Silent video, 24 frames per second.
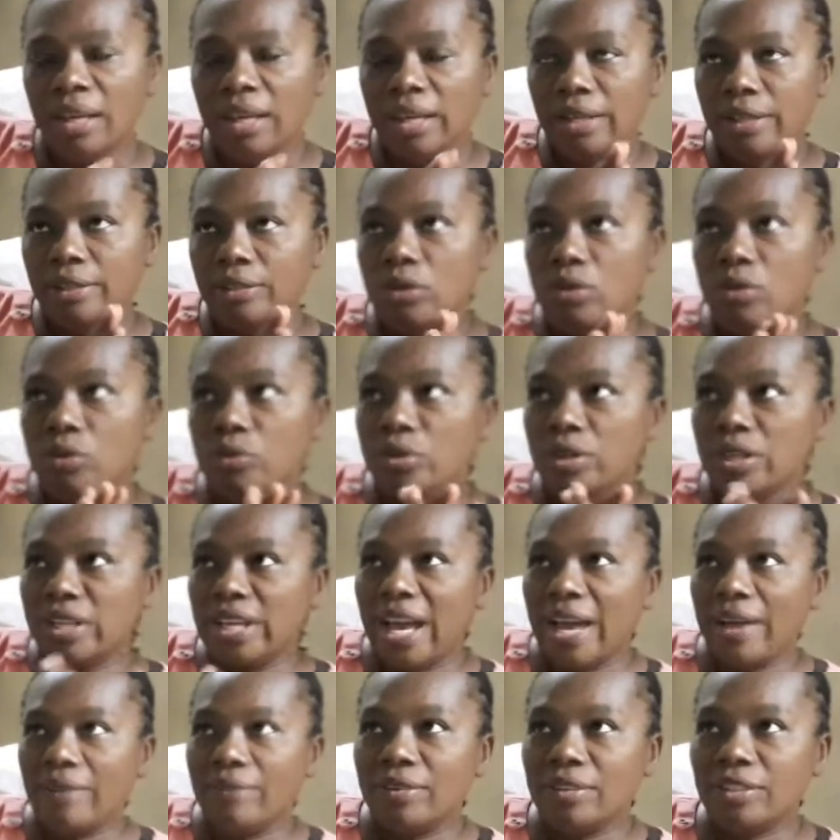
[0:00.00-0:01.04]
It don't really
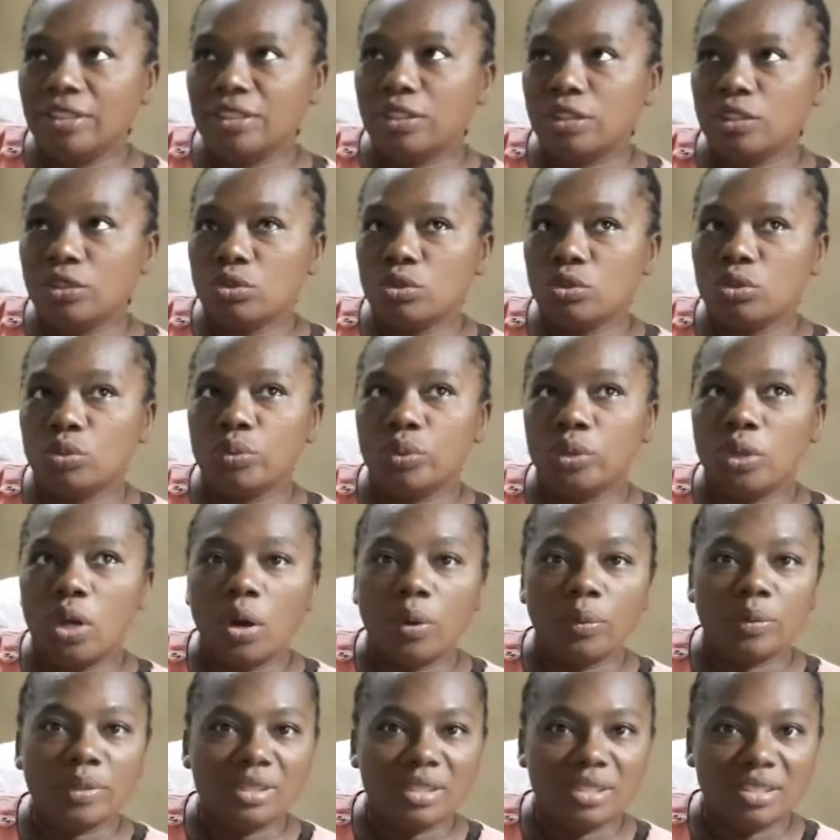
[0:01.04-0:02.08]
have anything to do with
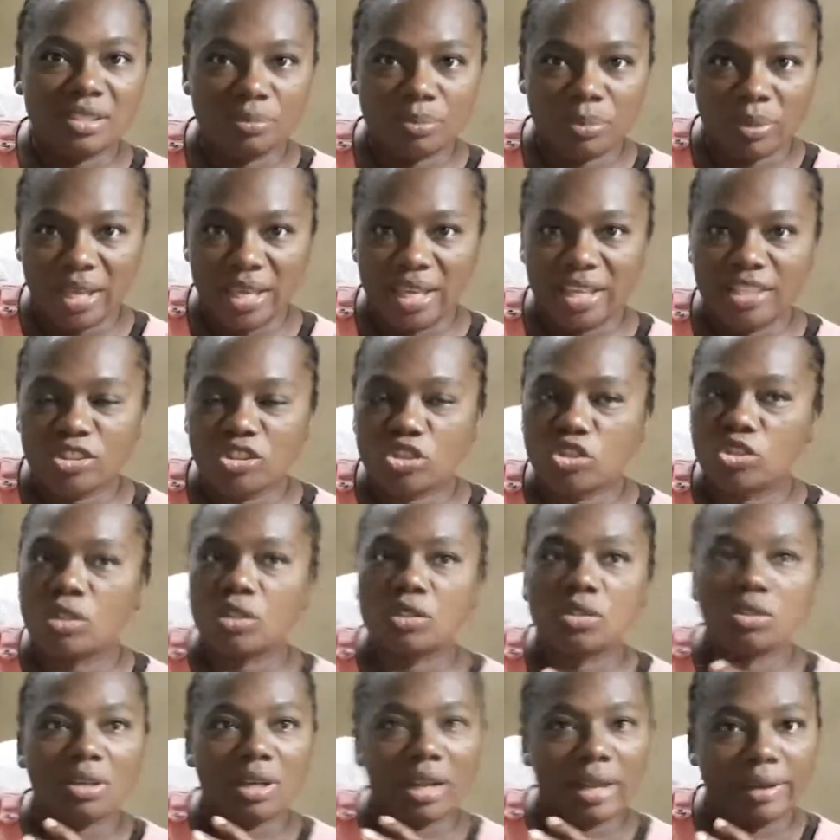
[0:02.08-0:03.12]
how it is baked. She
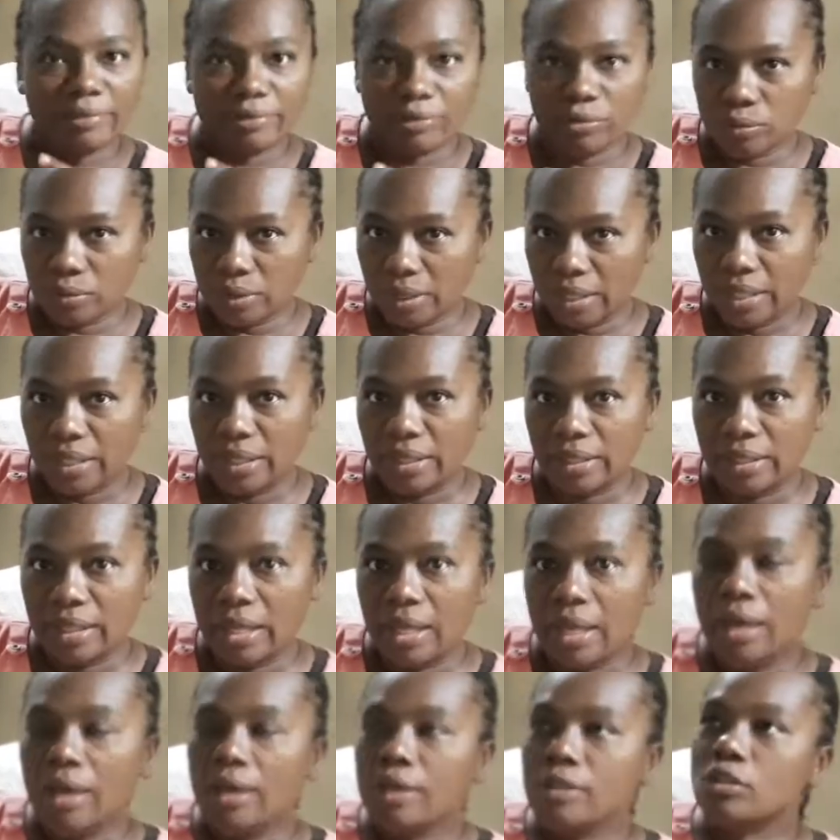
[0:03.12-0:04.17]
just don't like fruit cake.
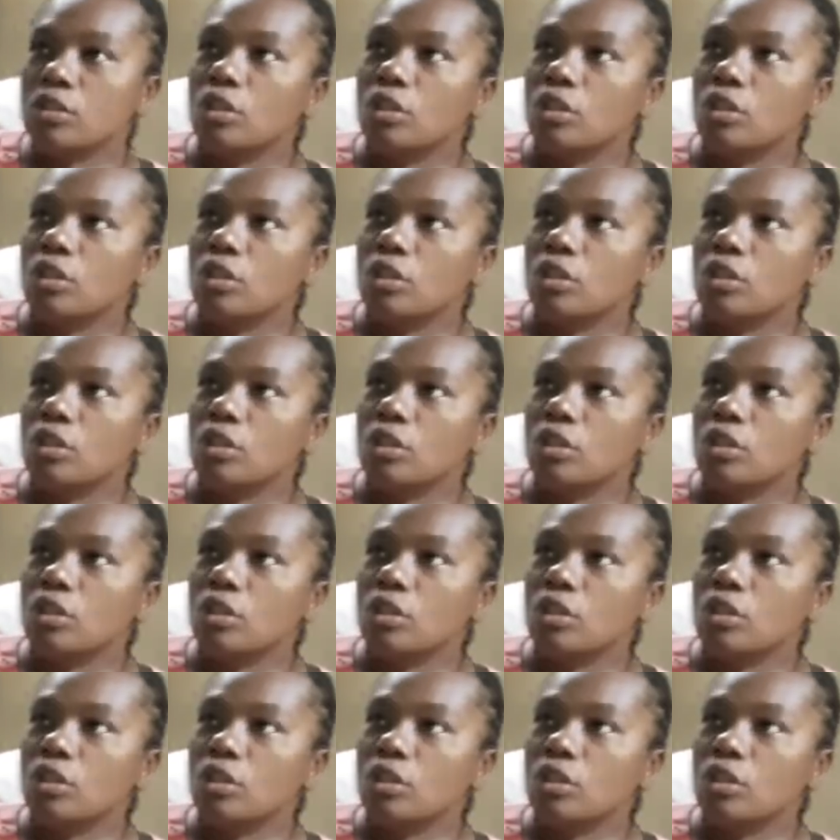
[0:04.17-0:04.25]
So